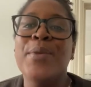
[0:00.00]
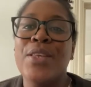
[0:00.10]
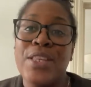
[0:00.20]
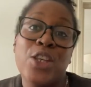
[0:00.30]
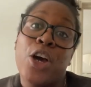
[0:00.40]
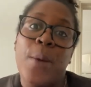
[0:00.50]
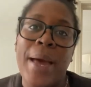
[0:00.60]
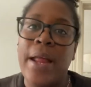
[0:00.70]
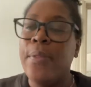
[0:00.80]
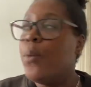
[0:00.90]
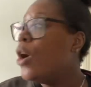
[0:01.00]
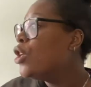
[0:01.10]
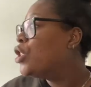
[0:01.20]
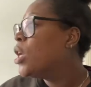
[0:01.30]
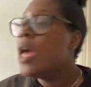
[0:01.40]
So this has got to go back in the
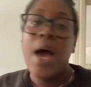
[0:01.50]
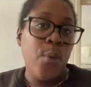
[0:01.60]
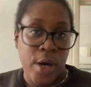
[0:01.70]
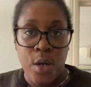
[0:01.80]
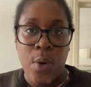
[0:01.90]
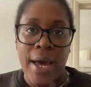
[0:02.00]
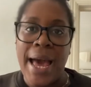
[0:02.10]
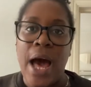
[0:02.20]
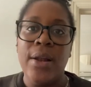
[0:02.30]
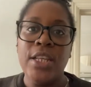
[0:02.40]
wash. We're going to work out.